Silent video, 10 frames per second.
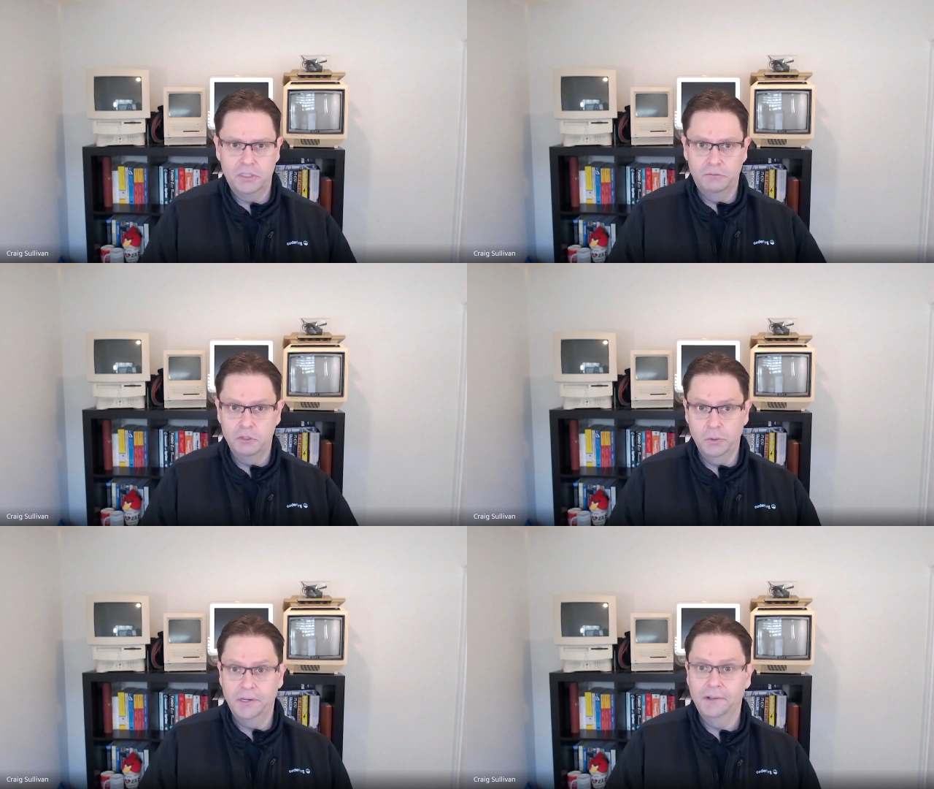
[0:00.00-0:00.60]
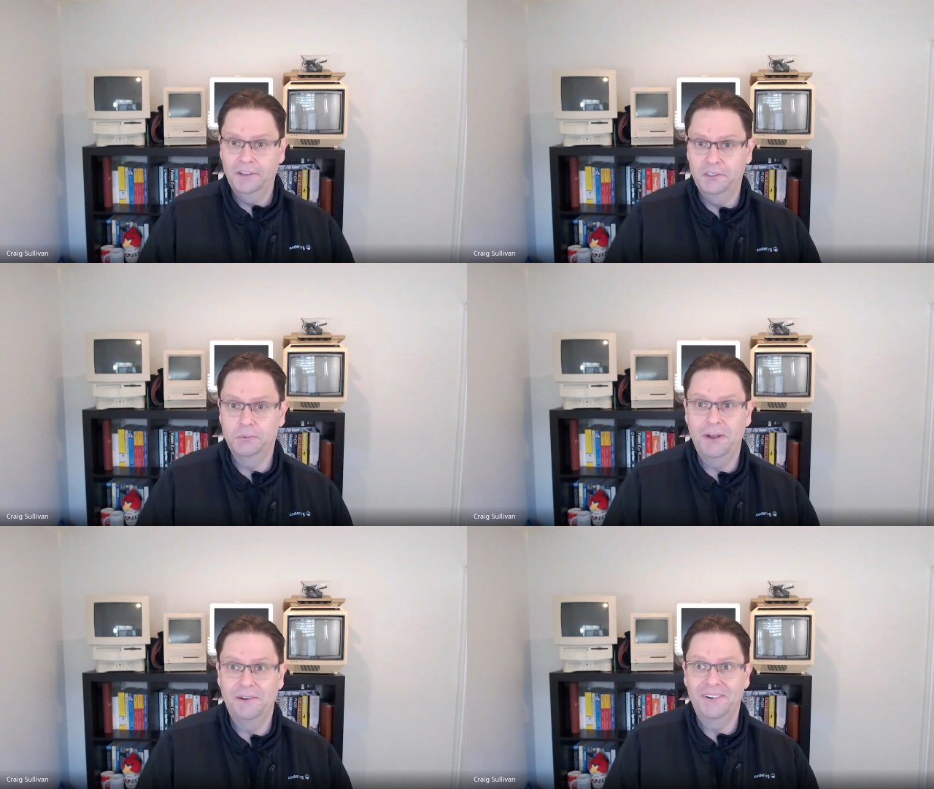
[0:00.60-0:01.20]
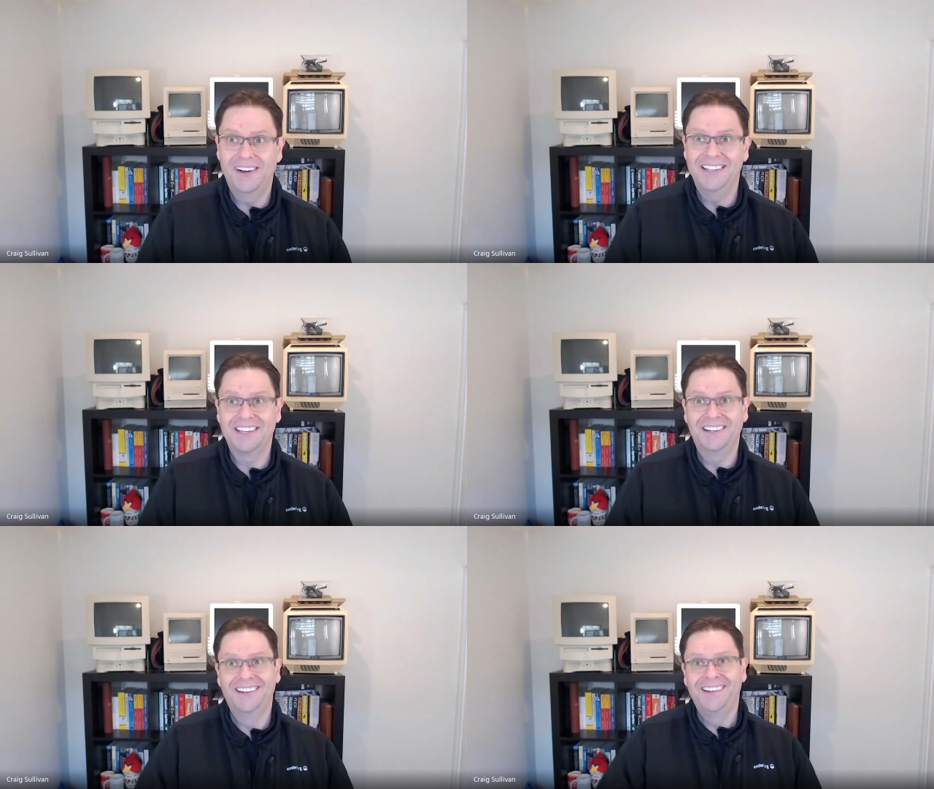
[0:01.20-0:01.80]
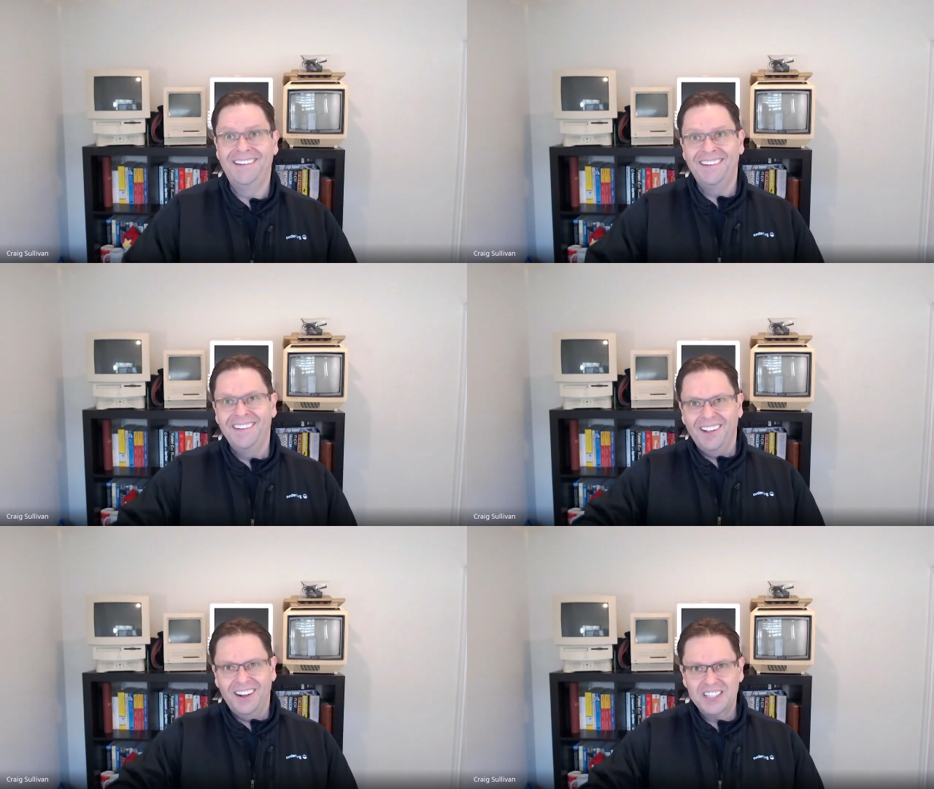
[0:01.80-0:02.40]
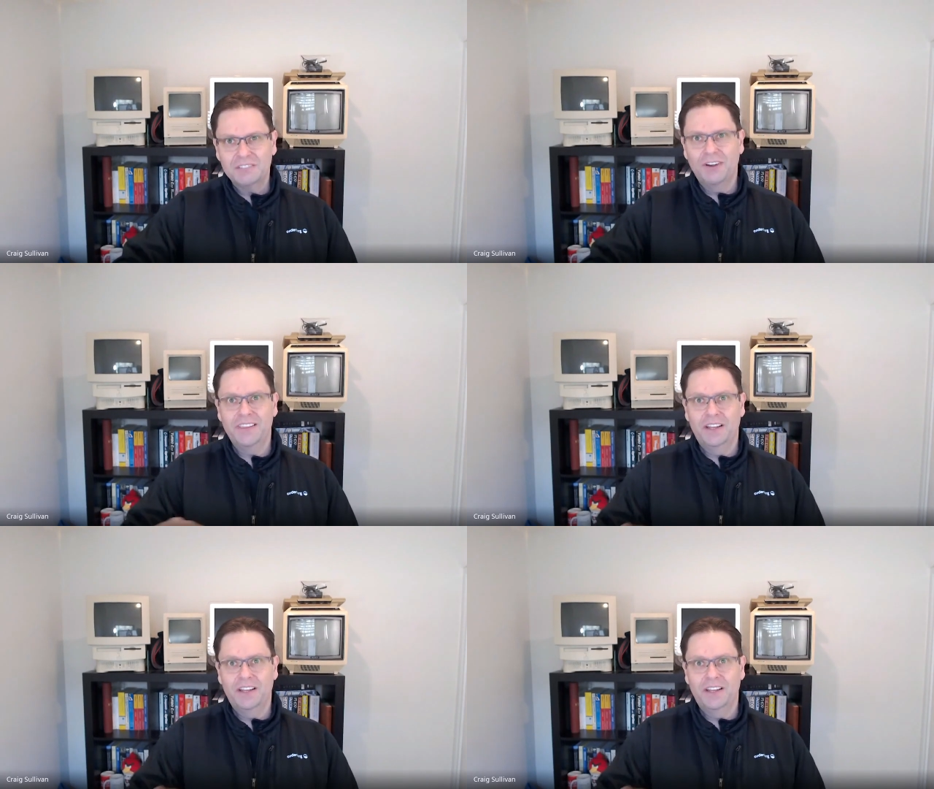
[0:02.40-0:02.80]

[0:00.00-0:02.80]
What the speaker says: of doing as well, right? So I just find